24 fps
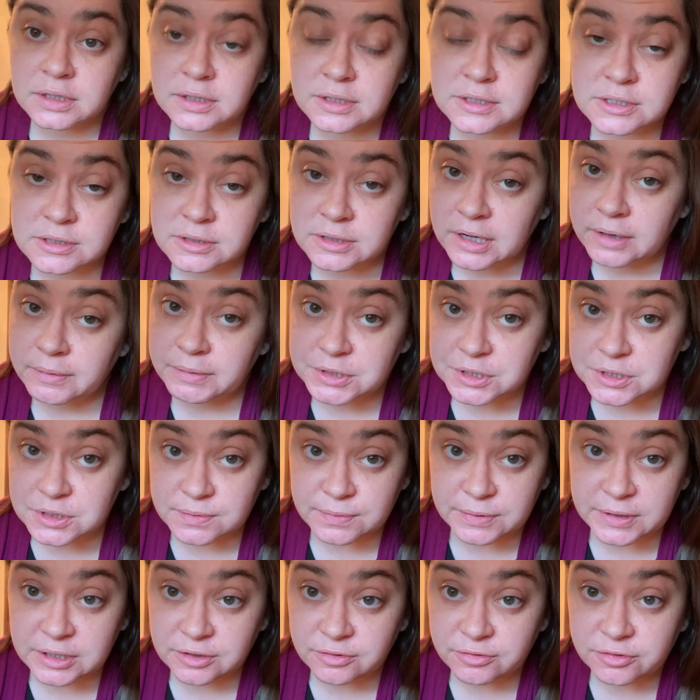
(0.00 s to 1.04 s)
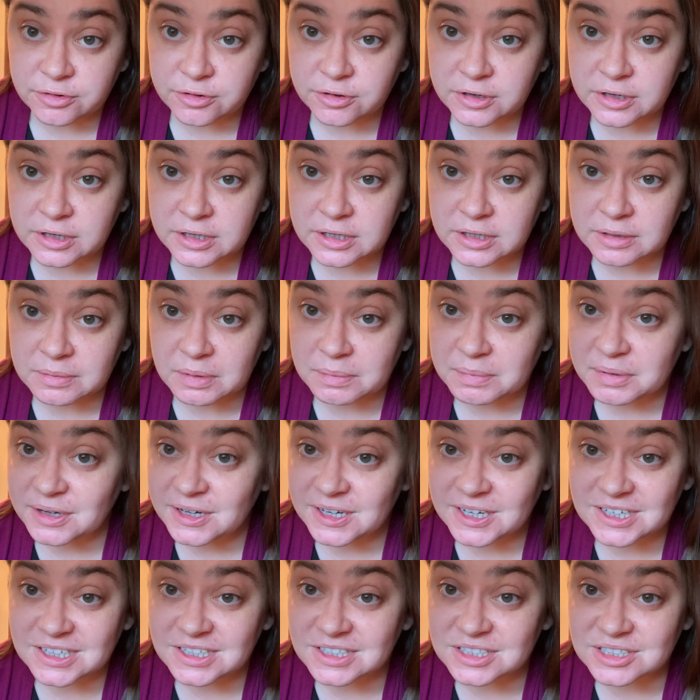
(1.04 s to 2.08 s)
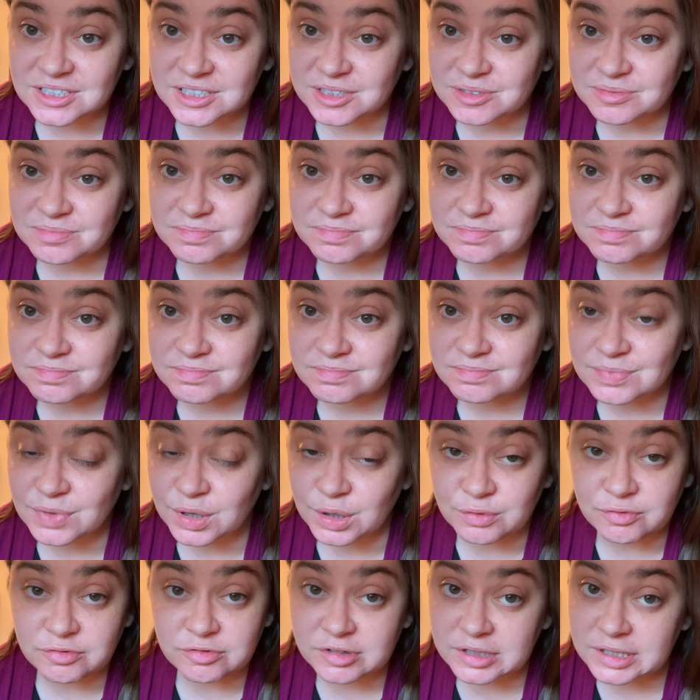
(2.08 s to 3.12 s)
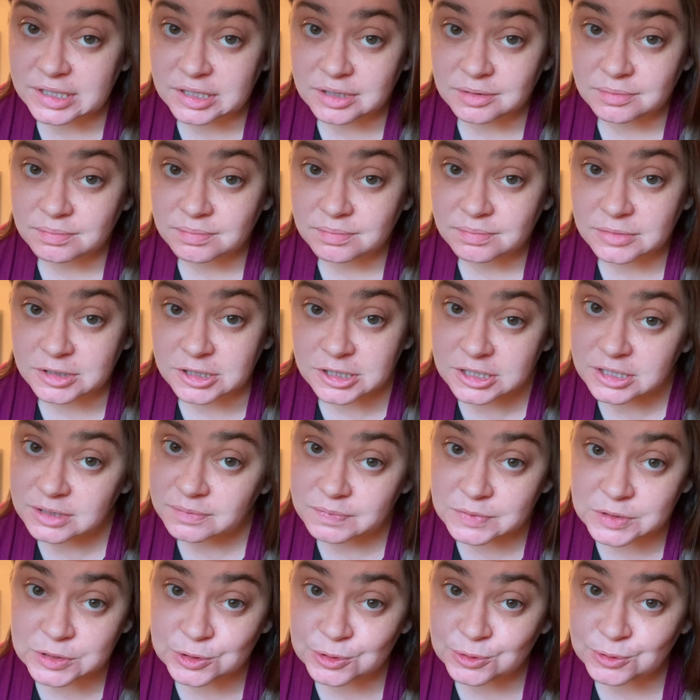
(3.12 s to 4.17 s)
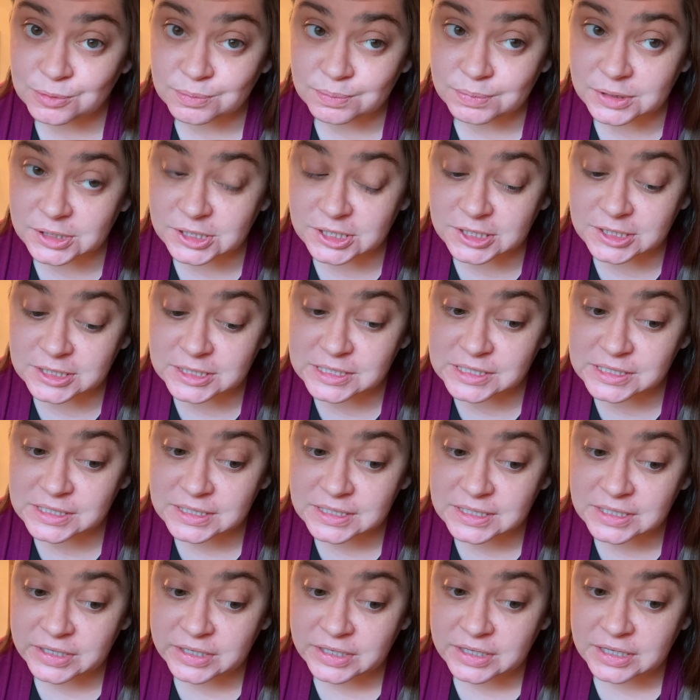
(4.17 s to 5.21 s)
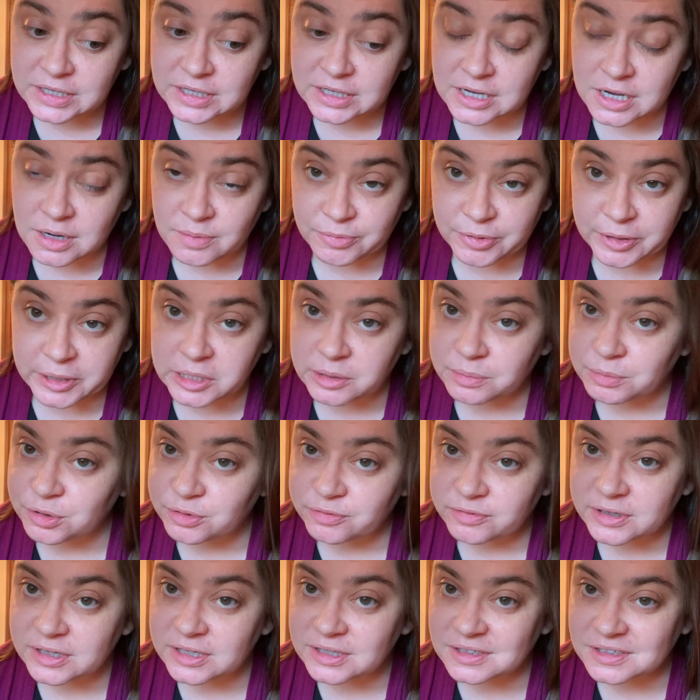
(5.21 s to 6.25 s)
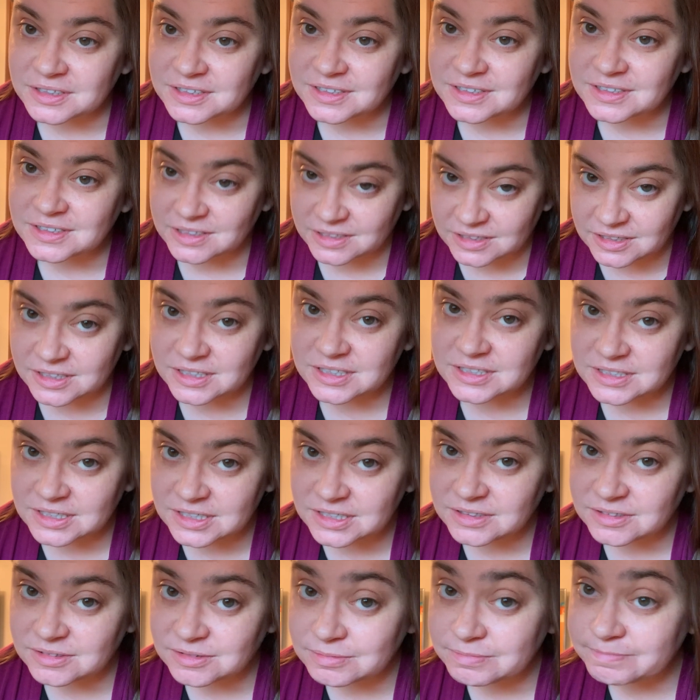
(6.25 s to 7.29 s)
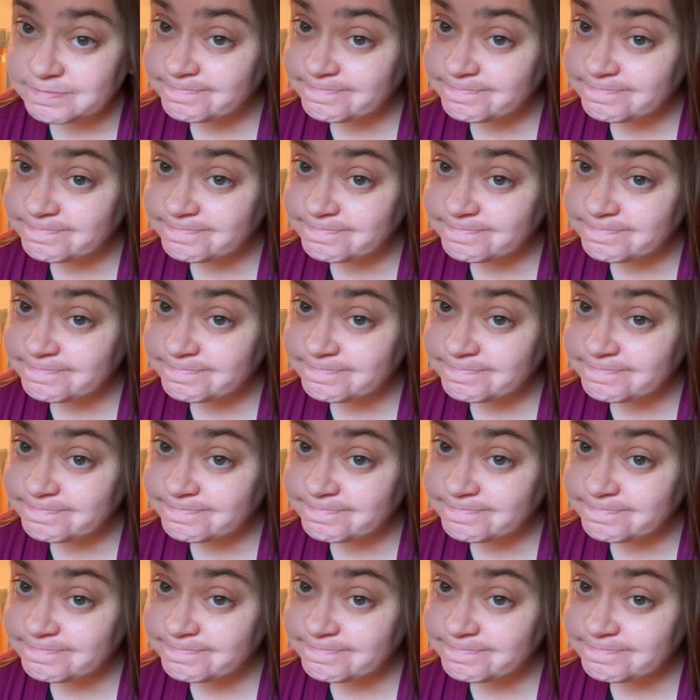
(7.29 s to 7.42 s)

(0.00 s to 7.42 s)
So now we just wait for my period to start. Hopefully that comes soon because I'm ready to move on to the next cycle.